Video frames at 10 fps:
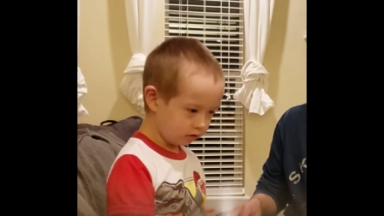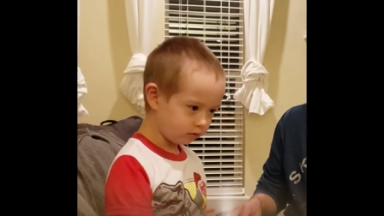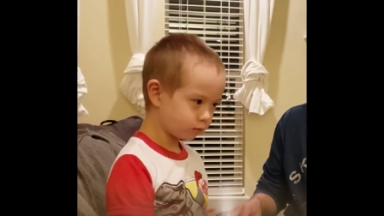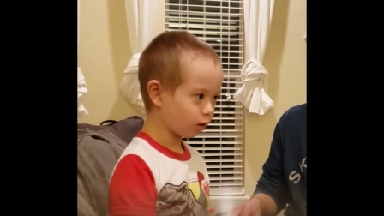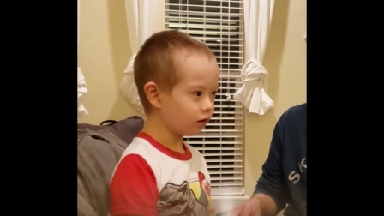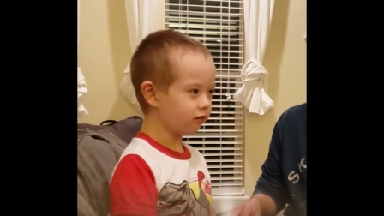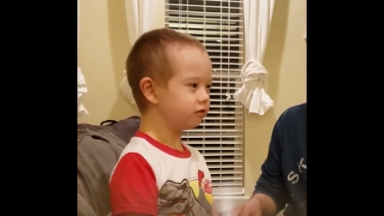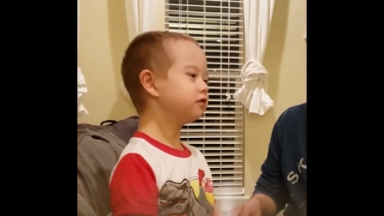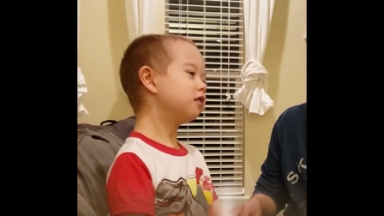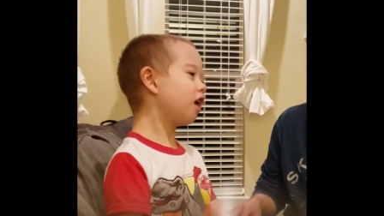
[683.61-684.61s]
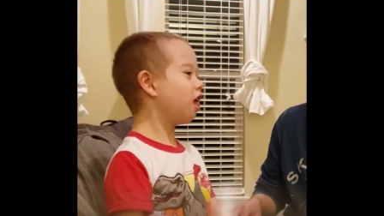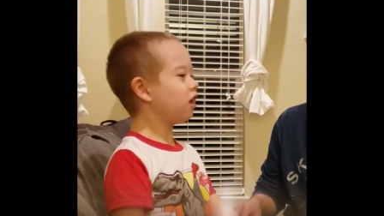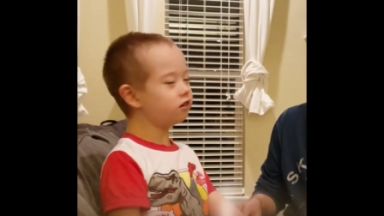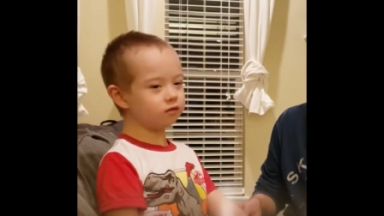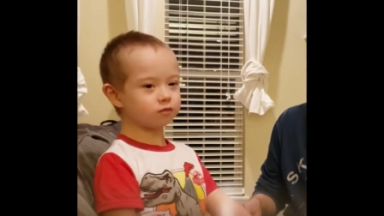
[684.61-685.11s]
also under this
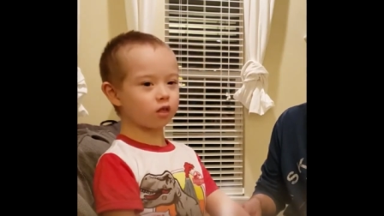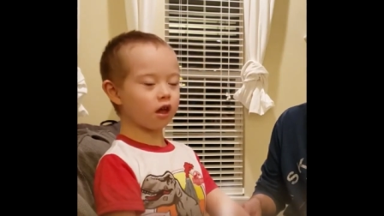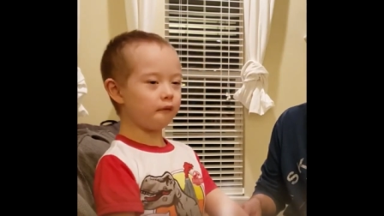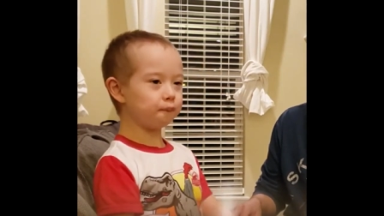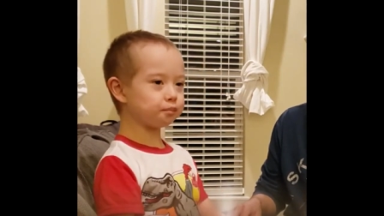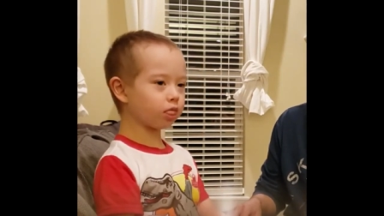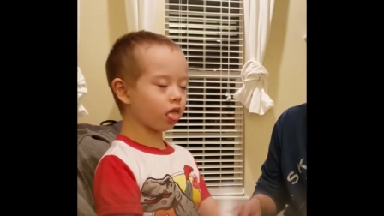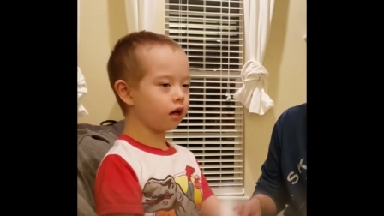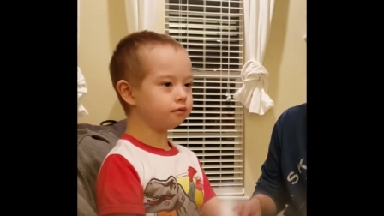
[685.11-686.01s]
umbrella of like